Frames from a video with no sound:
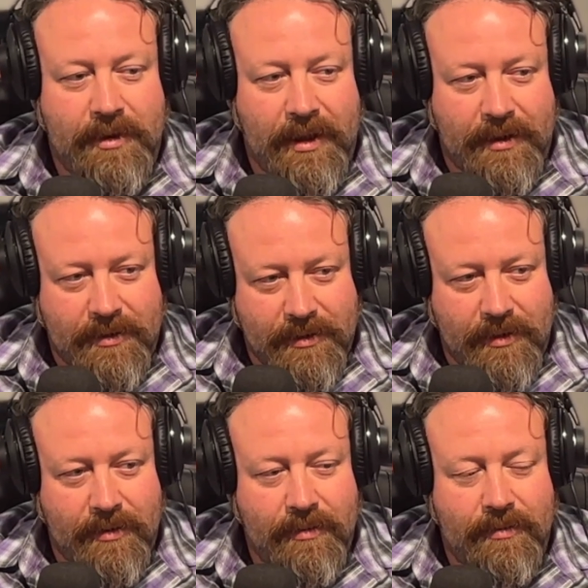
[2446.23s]
Yes.
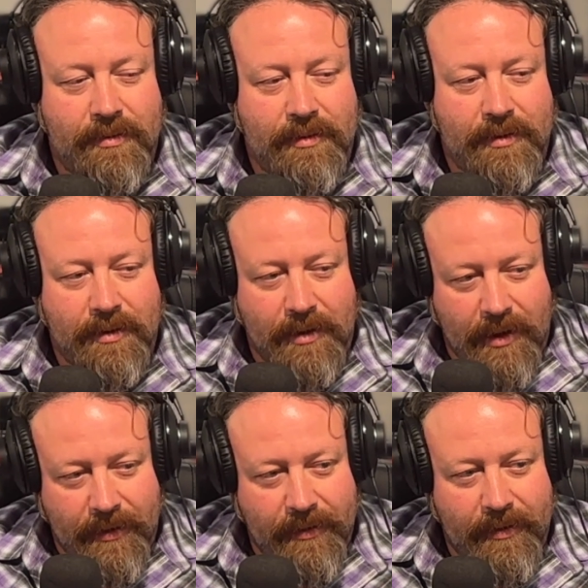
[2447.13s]
So
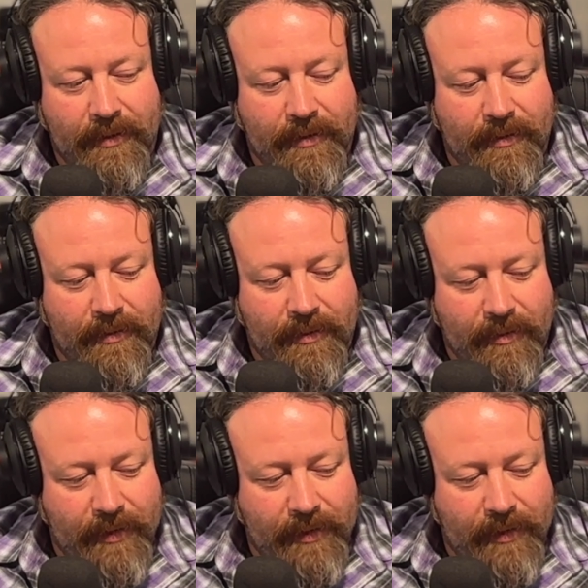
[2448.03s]
the